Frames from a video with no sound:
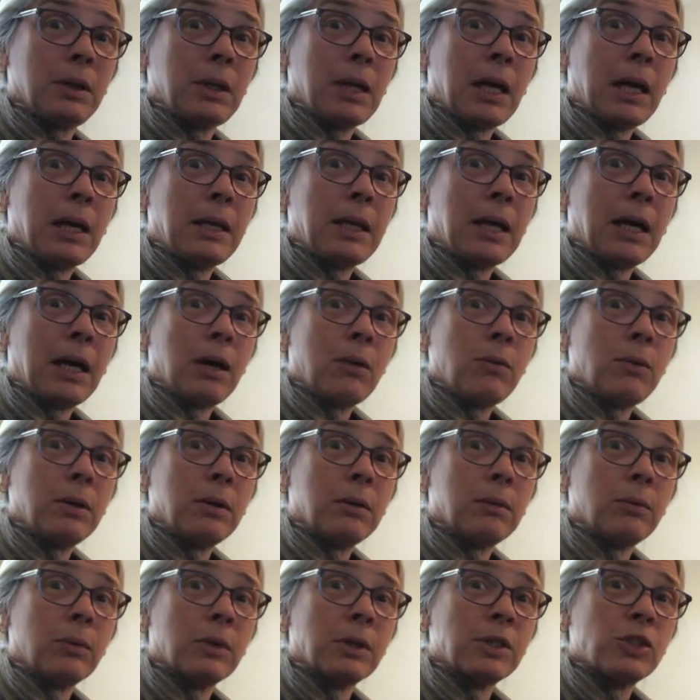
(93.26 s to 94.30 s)
And now
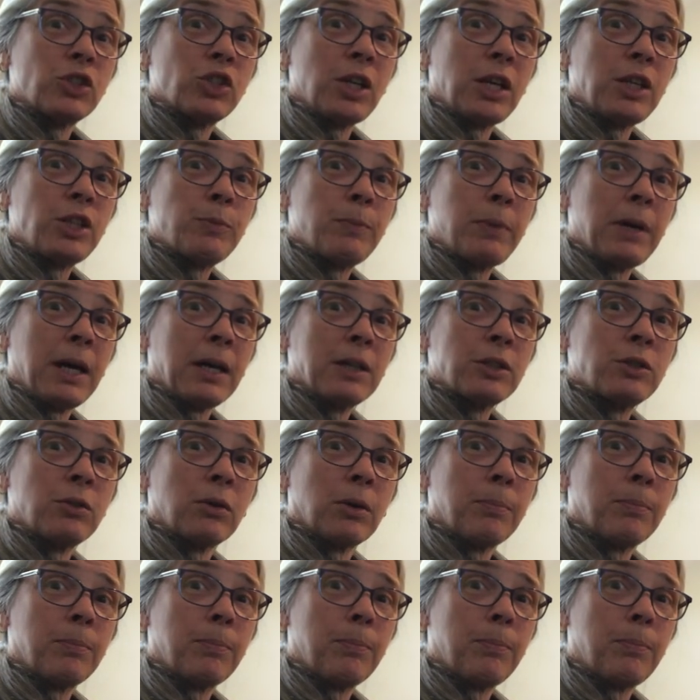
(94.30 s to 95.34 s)
we're going to change back to a
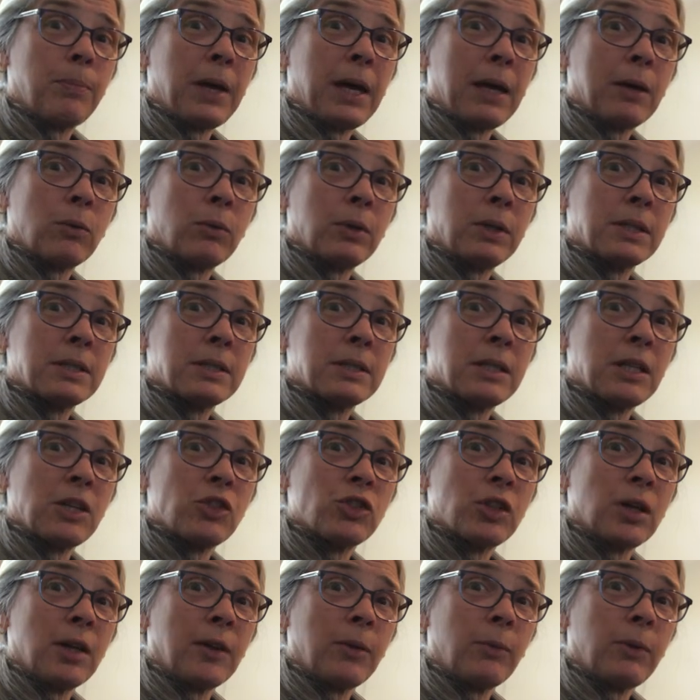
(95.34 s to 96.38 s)
backward
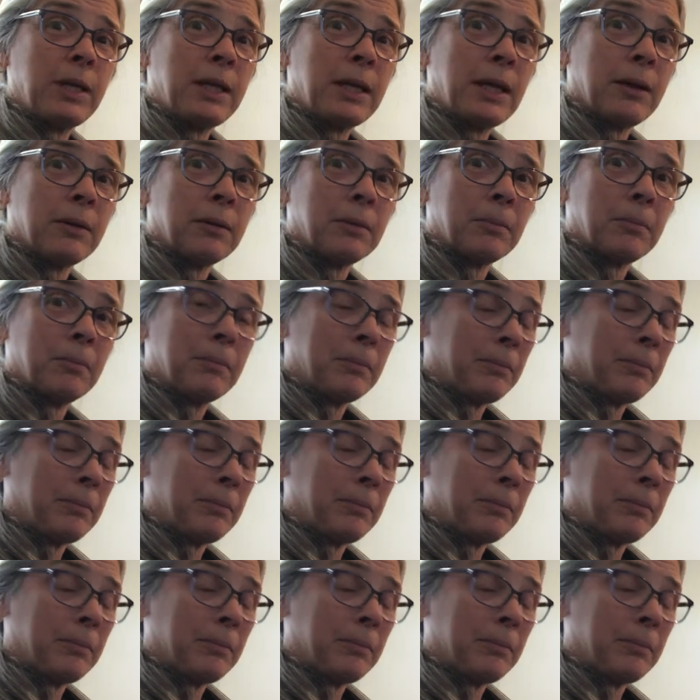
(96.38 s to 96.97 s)
extension on the way down.